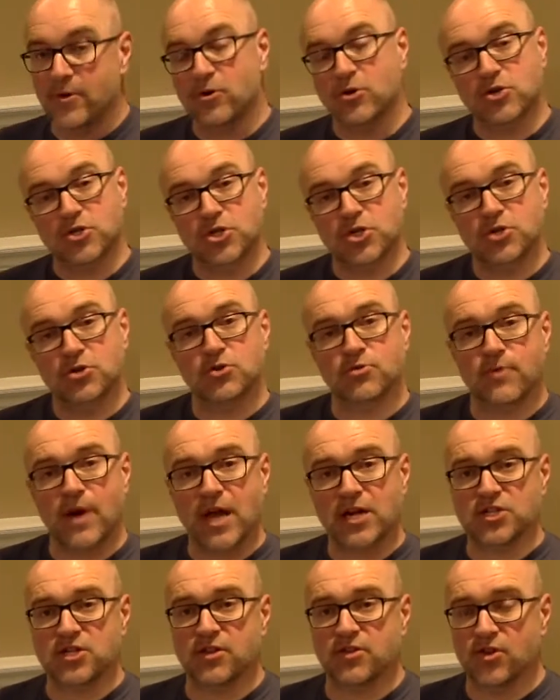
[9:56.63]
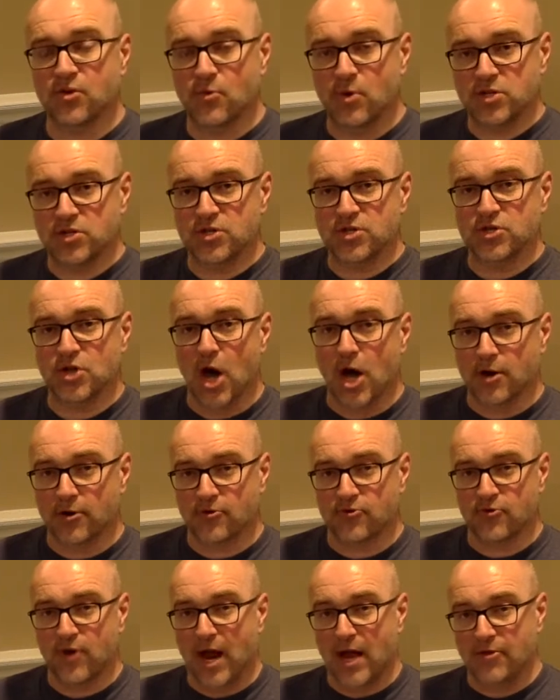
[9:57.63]
there are two directions in which the daughter
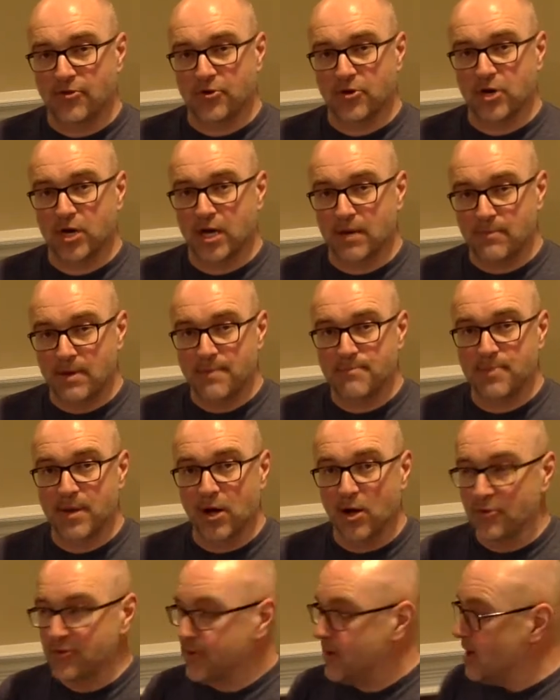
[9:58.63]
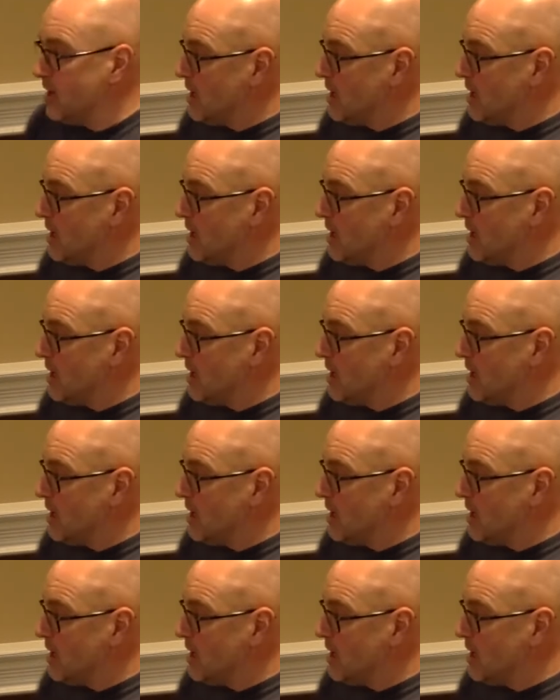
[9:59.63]
strands are going to be built.